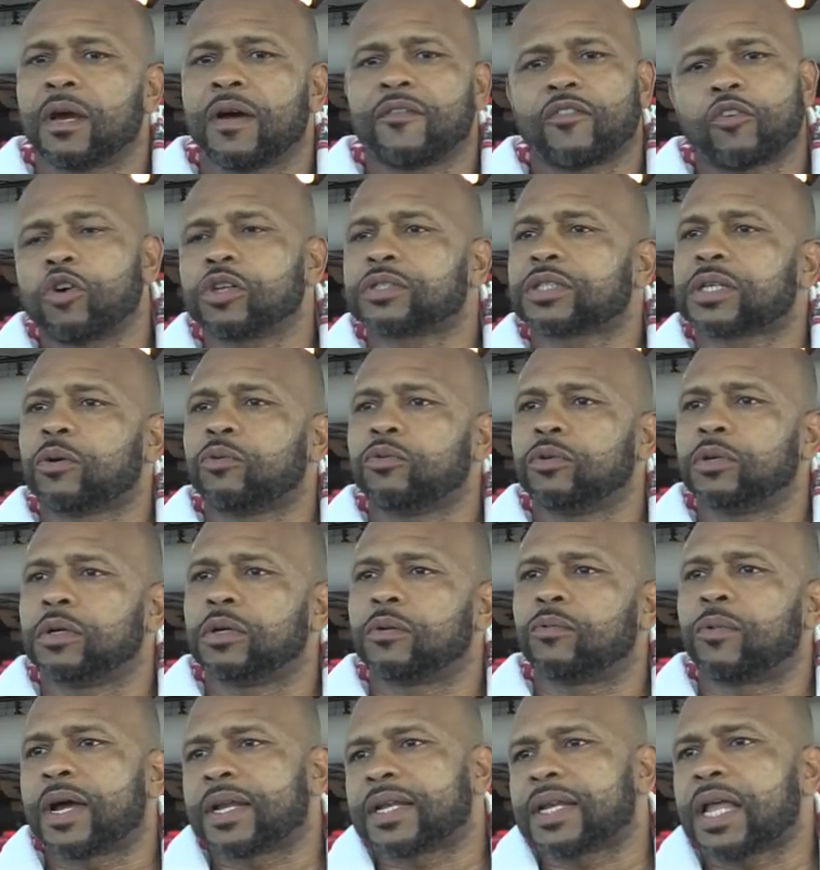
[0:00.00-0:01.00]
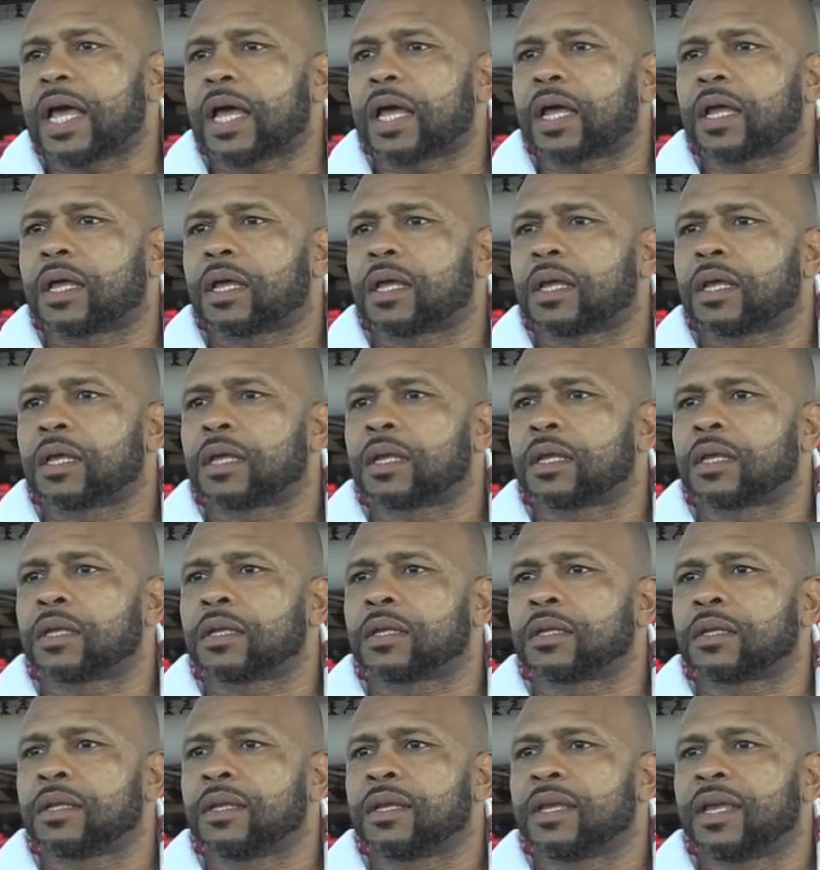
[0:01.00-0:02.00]
Of course I would. Why not?
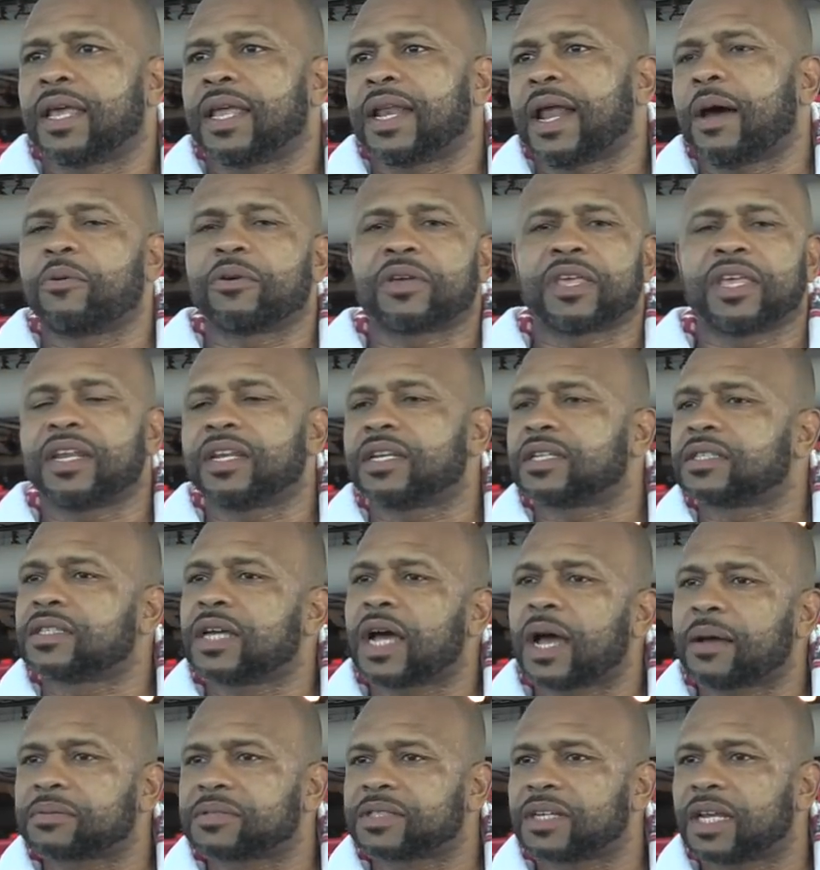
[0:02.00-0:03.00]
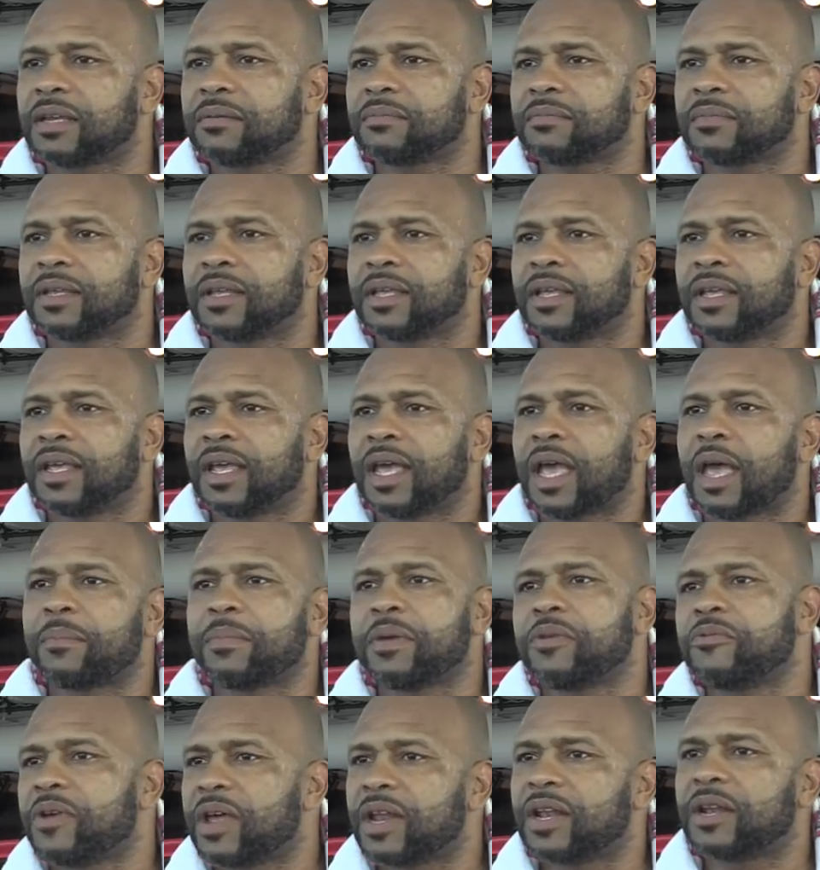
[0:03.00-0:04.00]
And I would get in top shape and
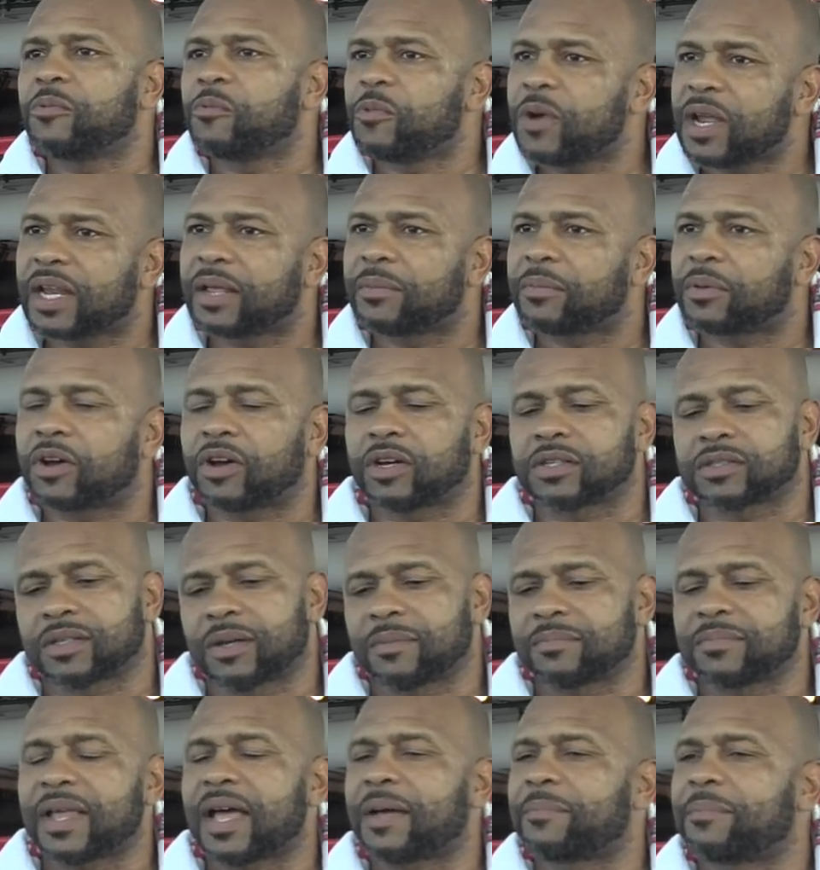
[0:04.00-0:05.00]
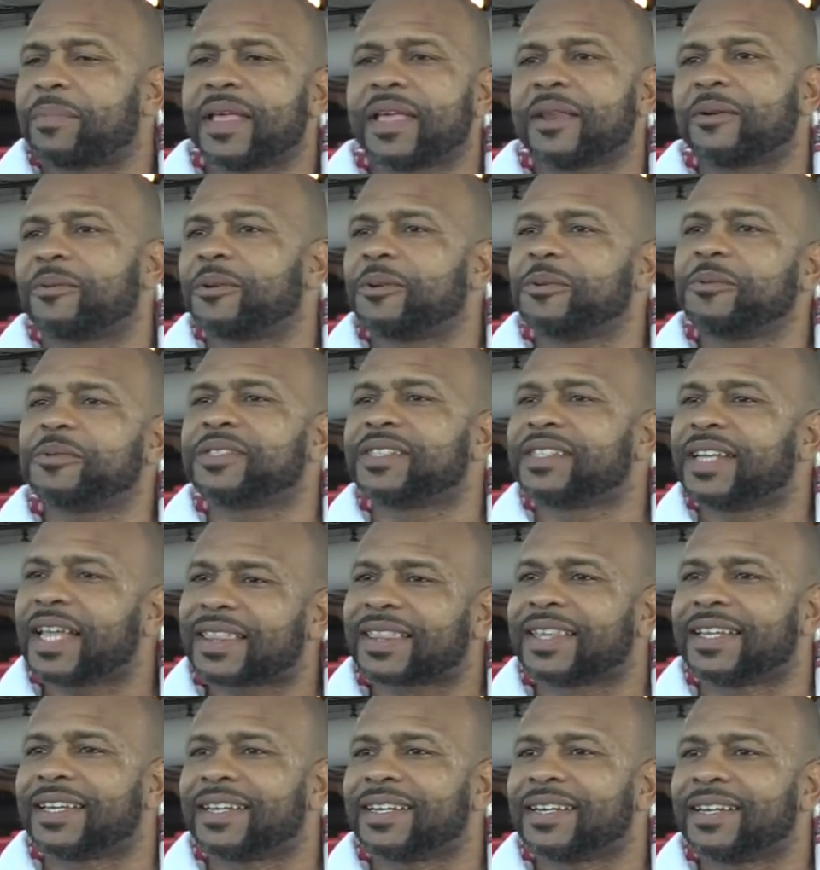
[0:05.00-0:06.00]
be ready to win it because I'm not planning on losing
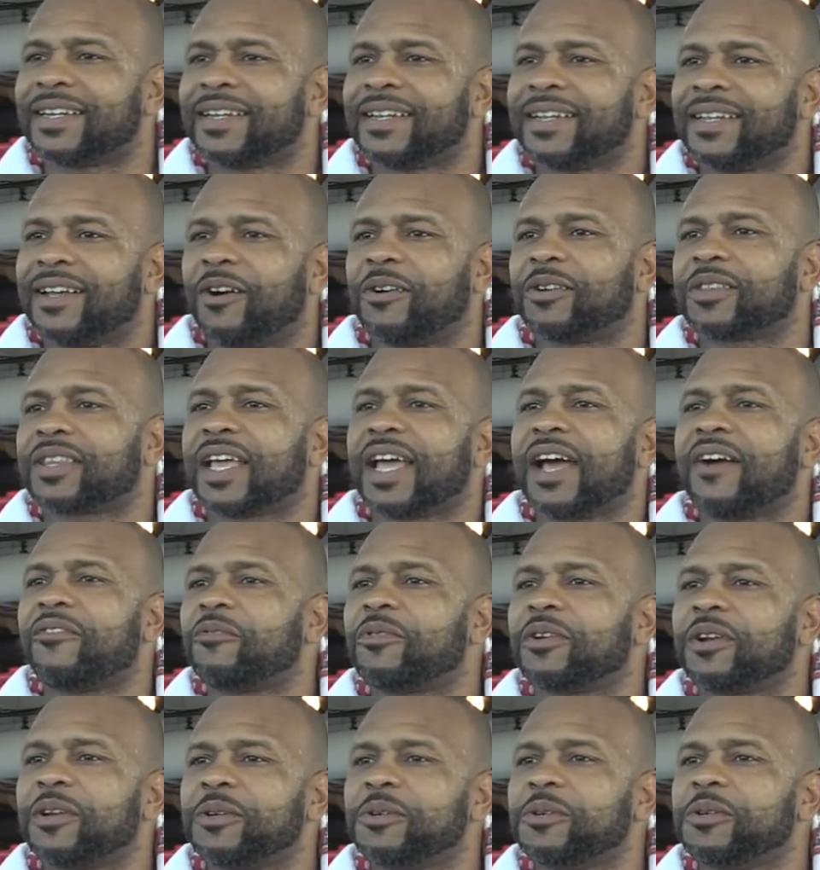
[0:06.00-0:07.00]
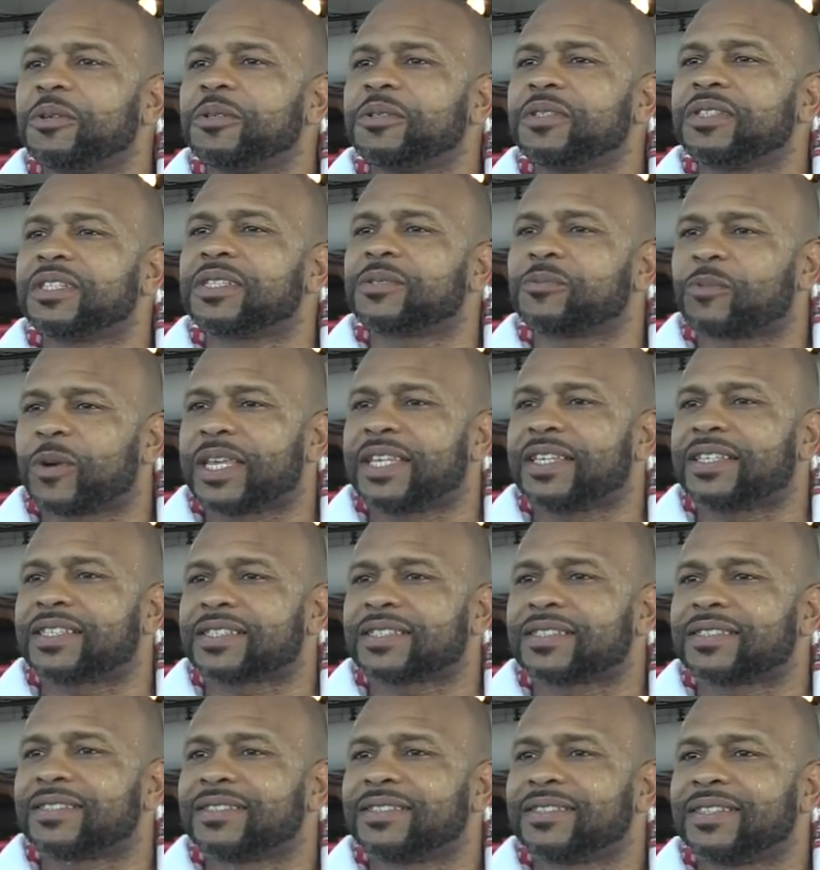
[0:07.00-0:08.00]
nothing. The only thing I want to lose is weight.
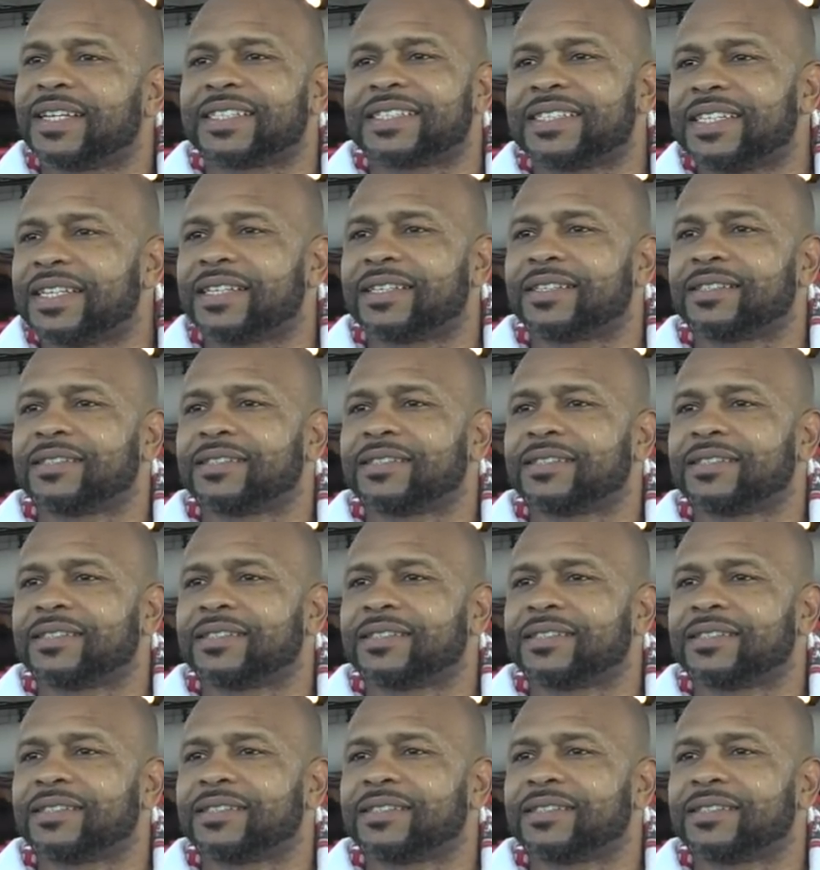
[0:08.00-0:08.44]
That's it.